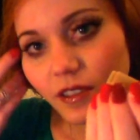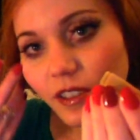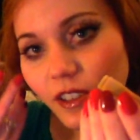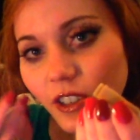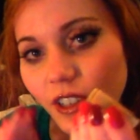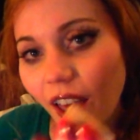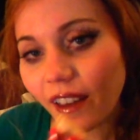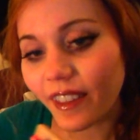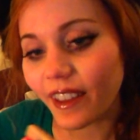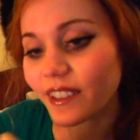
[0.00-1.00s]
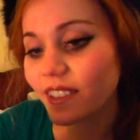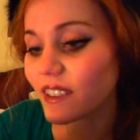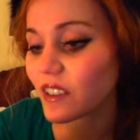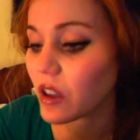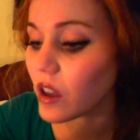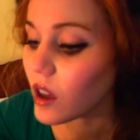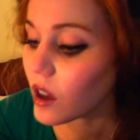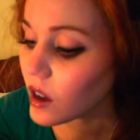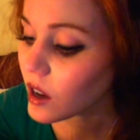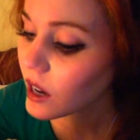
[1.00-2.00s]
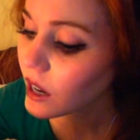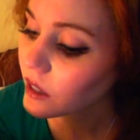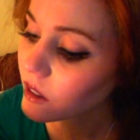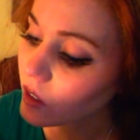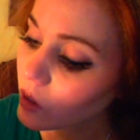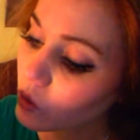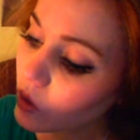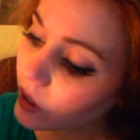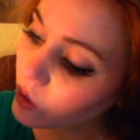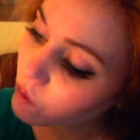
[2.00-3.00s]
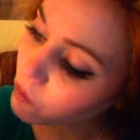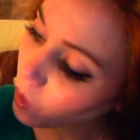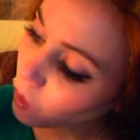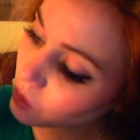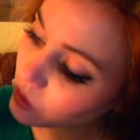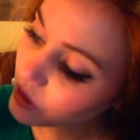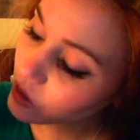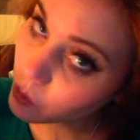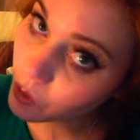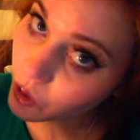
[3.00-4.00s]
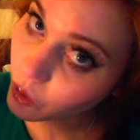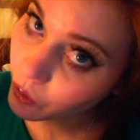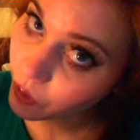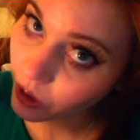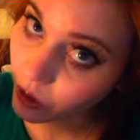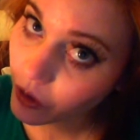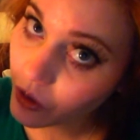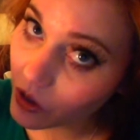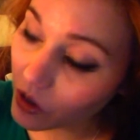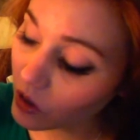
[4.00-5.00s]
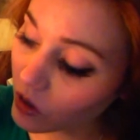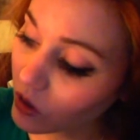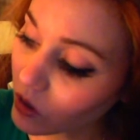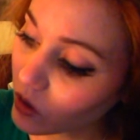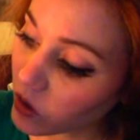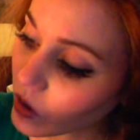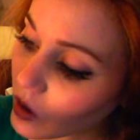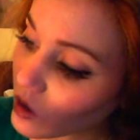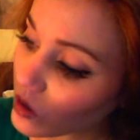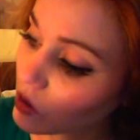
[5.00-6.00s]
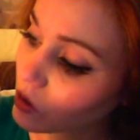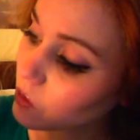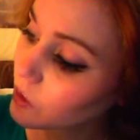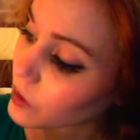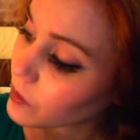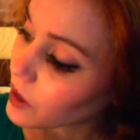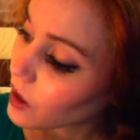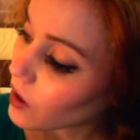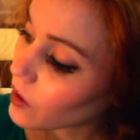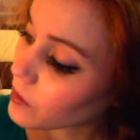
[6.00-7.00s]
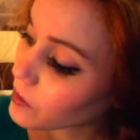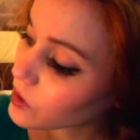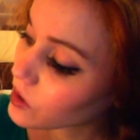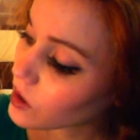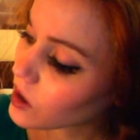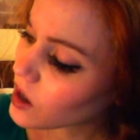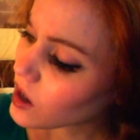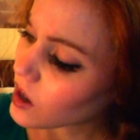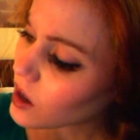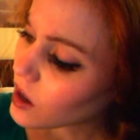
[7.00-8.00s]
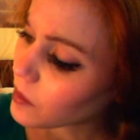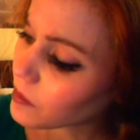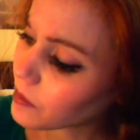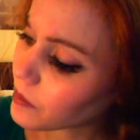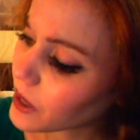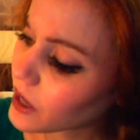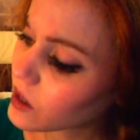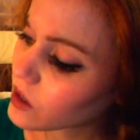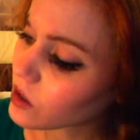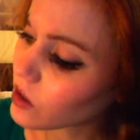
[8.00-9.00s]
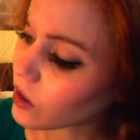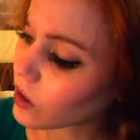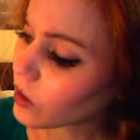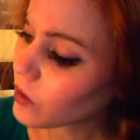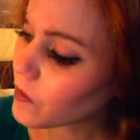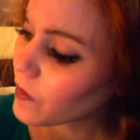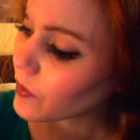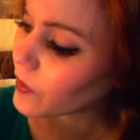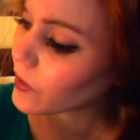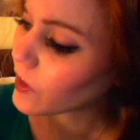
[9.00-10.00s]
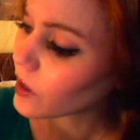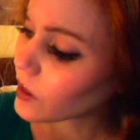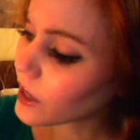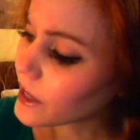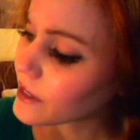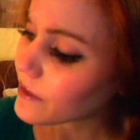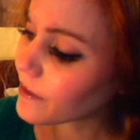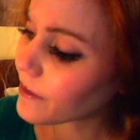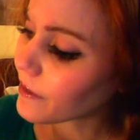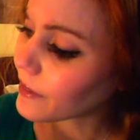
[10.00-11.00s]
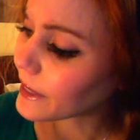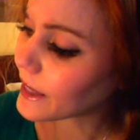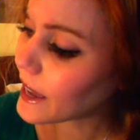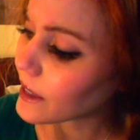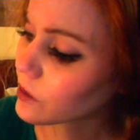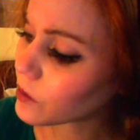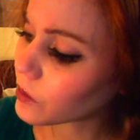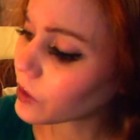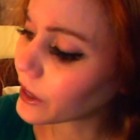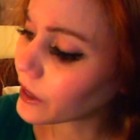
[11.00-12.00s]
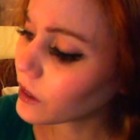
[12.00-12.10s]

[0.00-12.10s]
Just like that. And then you kind of mold it with your fingers. So it becomes a big circle. A nice flat ring.